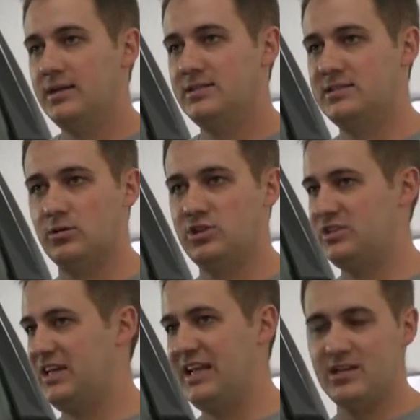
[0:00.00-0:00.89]
So
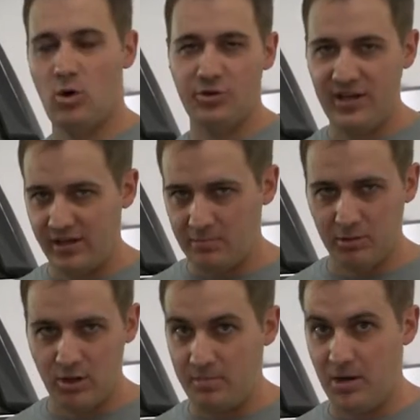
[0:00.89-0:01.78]
just getting the whole tailgate
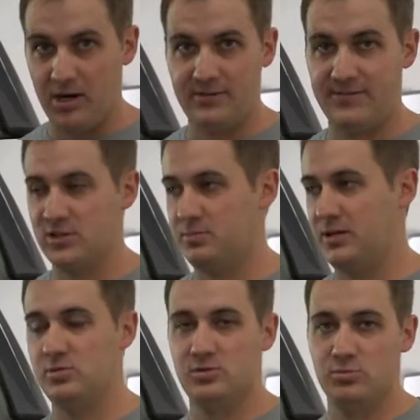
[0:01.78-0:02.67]
blown apart in the first
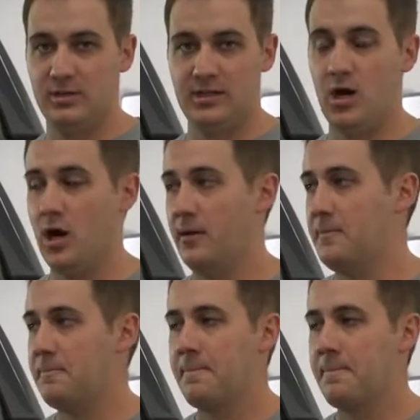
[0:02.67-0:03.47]
place was really hard.